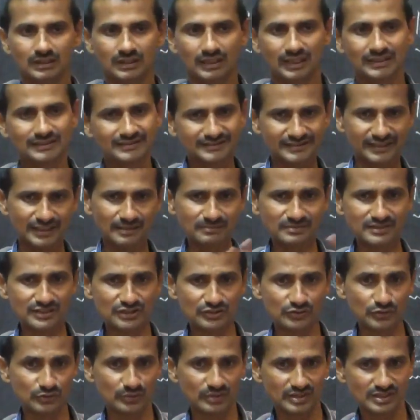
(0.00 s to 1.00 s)
And same
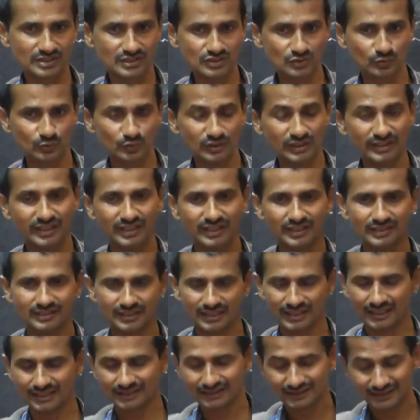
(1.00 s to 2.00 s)
situations we will get,
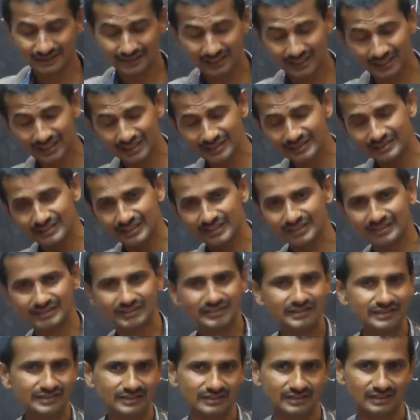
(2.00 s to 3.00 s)
and then
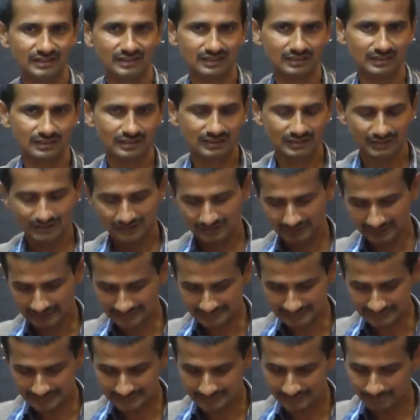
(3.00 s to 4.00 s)
here,
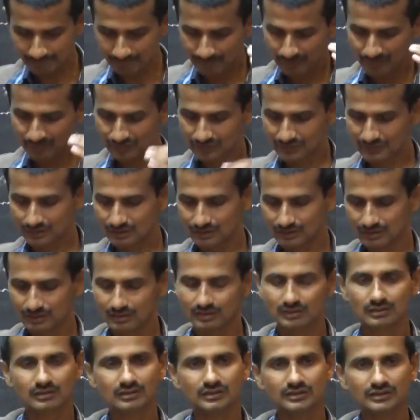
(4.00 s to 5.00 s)
yes,
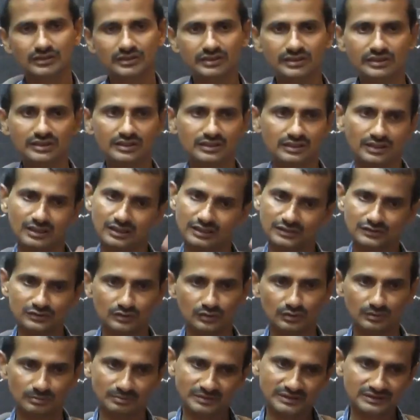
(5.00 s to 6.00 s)
he
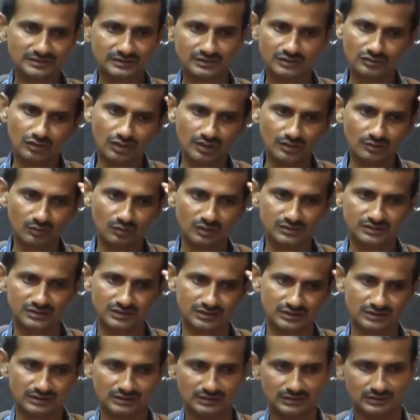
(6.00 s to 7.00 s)
also thought
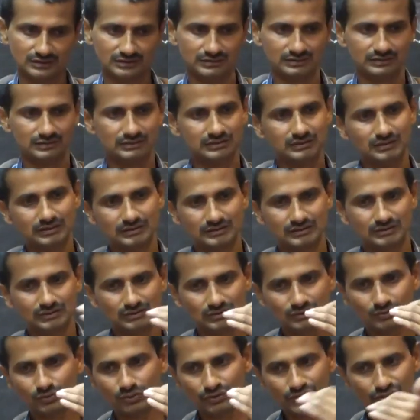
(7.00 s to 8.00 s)
was
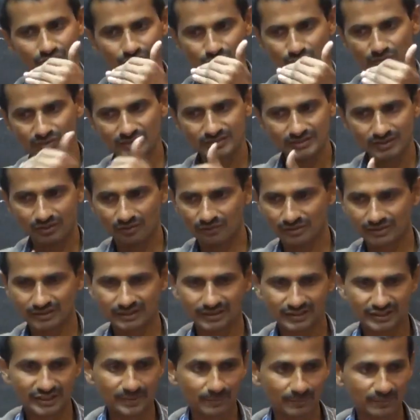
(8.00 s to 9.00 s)
going towards
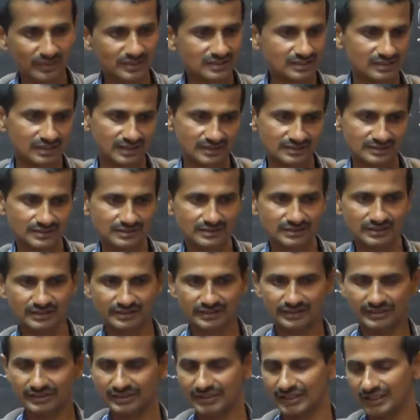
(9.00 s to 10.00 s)
the depressed classes in
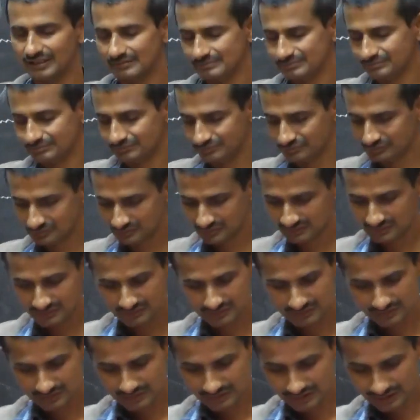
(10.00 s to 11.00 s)
India,
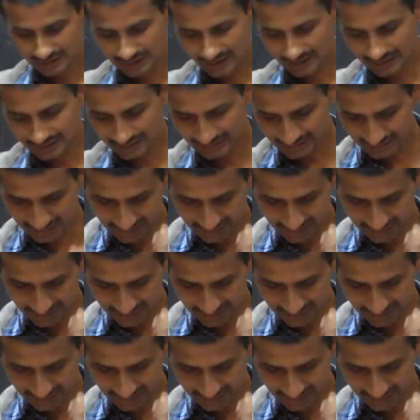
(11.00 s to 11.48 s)
and